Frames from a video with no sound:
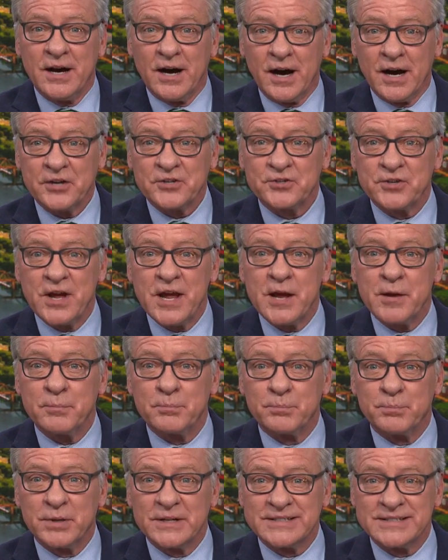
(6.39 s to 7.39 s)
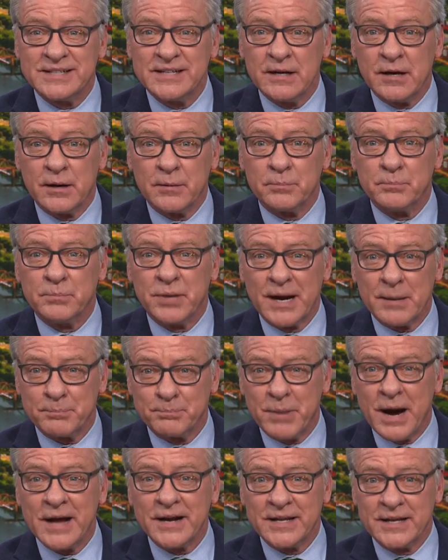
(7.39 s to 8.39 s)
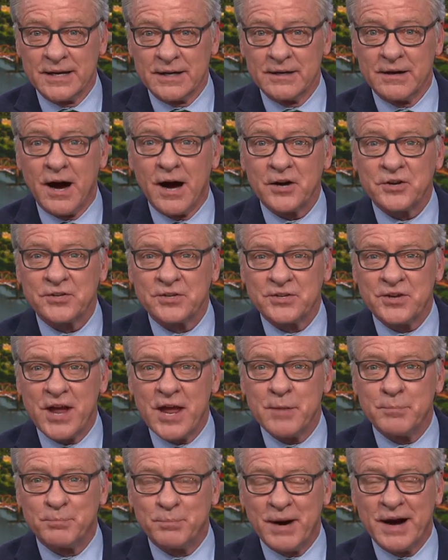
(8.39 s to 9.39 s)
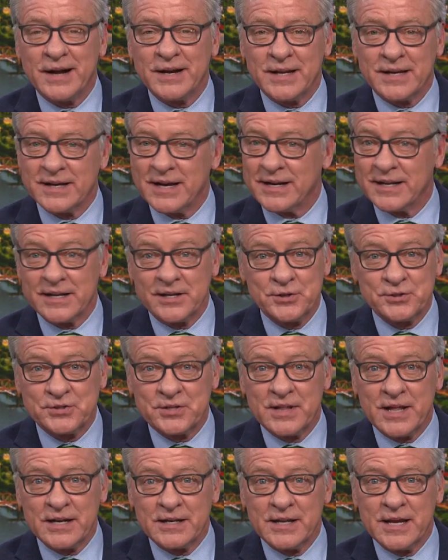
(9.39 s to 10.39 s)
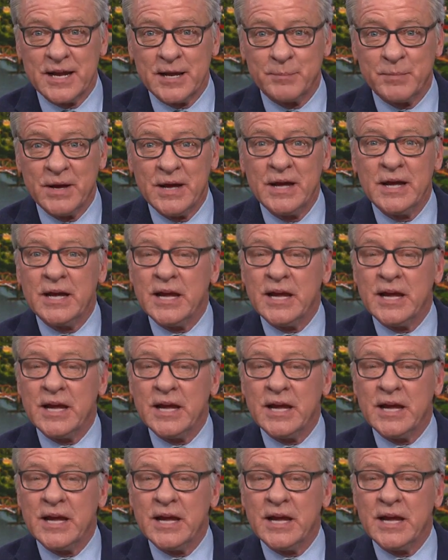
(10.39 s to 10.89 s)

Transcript: Akshay Bhatia, uh, Akshay I got to get used to that name.